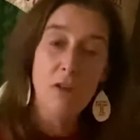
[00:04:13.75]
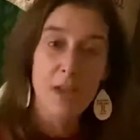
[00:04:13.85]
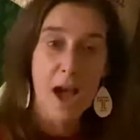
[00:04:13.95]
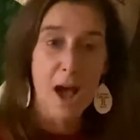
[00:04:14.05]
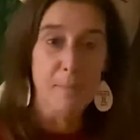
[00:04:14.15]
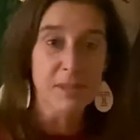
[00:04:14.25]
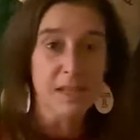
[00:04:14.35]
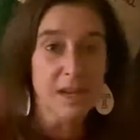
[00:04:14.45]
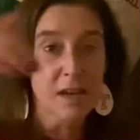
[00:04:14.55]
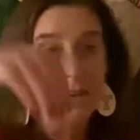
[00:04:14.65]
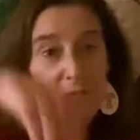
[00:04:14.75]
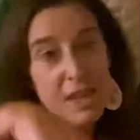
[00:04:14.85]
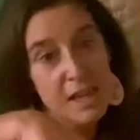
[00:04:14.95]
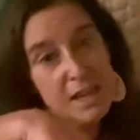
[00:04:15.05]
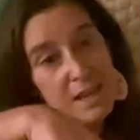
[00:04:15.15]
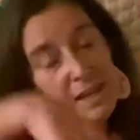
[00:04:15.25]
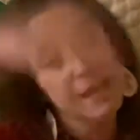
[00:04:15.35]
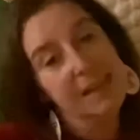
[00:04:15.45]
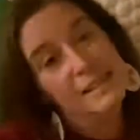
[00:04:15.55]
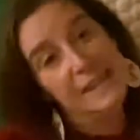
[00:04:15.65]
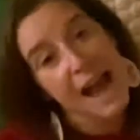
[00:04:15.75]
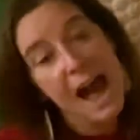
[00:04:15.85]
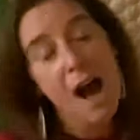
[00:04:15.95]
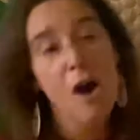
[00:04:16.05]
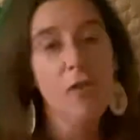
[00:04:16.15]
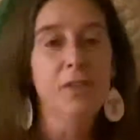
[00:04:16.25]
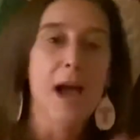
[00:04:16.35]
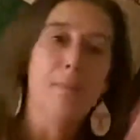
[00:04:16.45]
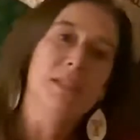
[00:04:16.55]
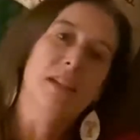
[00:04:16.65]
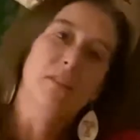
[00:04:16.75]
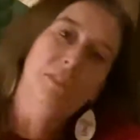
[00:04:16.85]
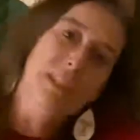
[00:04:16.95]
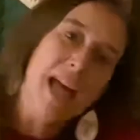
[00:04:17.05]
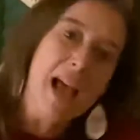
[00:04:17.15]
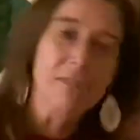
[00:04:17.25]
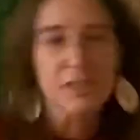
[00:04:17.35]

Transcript: the opposite of in is out. The opposite of left